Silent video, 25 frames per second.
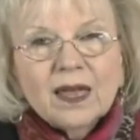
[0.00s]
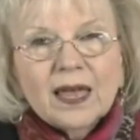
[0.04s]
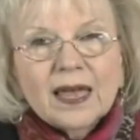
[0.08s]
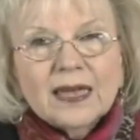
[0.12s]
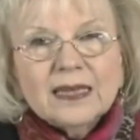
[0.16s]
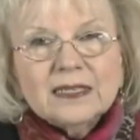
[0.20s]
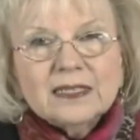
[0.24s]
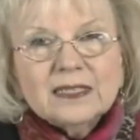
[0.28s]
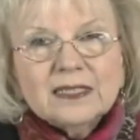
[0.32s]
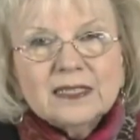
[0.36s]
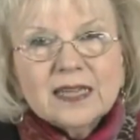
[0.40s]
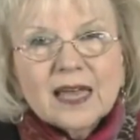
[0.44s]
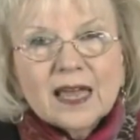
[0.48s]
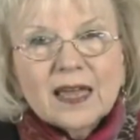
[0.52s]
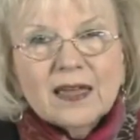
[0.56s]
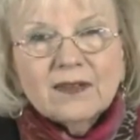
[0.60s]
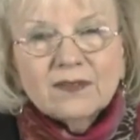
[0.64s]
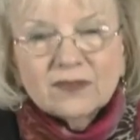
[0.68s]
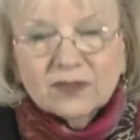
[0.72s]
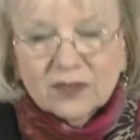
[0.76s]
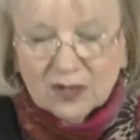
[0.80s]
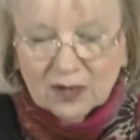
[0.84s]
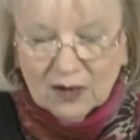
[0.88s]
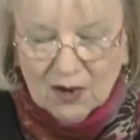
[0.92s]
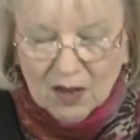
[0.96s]
and
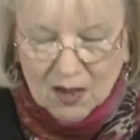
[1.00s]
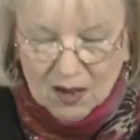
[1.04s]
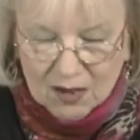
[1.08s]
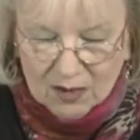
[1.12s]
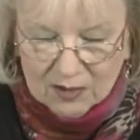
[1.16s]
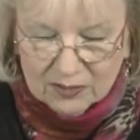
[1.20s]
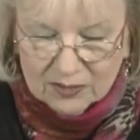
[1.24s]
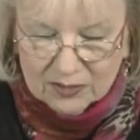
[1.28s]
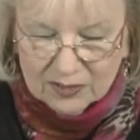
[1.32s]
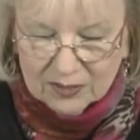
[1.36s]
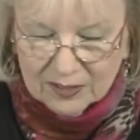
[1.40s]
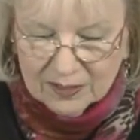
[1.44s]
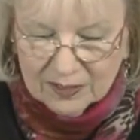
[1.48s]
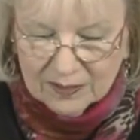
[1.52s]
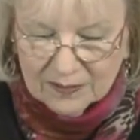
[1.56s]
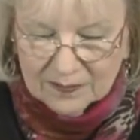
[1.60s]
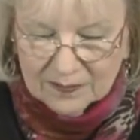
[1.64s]
save the lost.